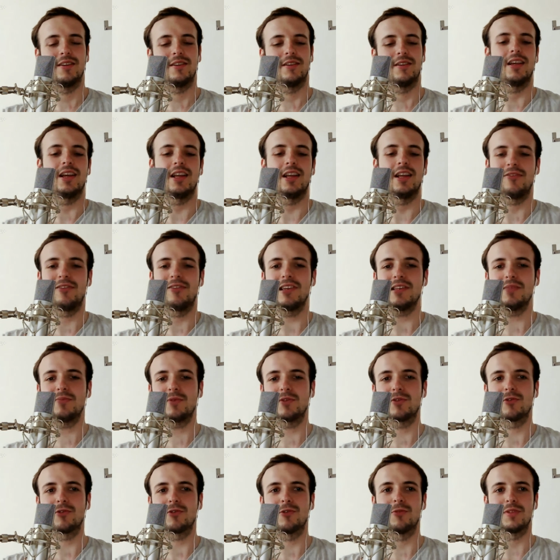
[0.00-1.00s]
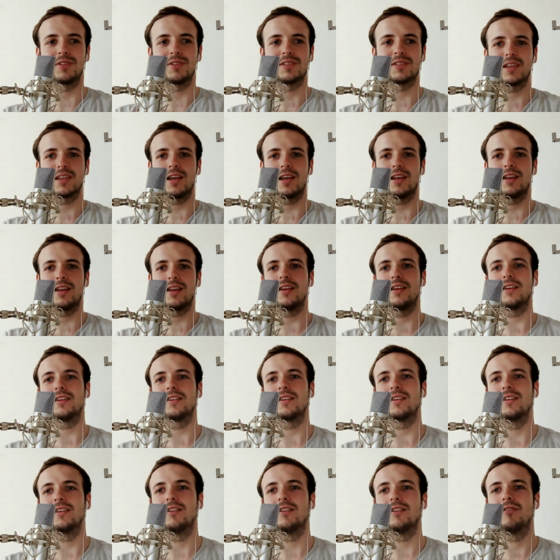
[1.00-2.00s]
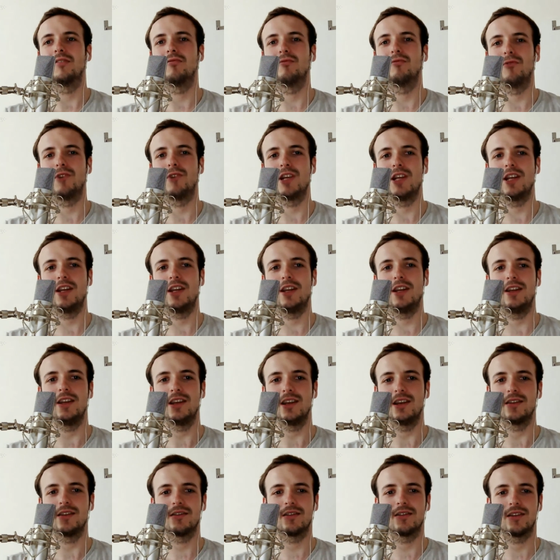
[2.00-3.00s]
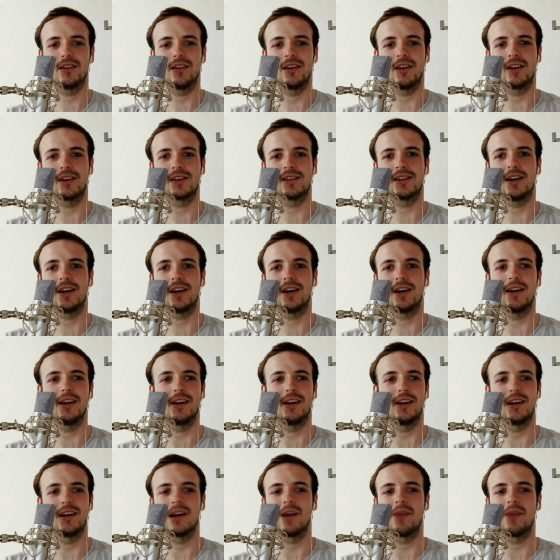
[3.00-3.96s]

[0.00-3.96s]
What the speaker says: Yeah, the Facebook group is getting really exciting.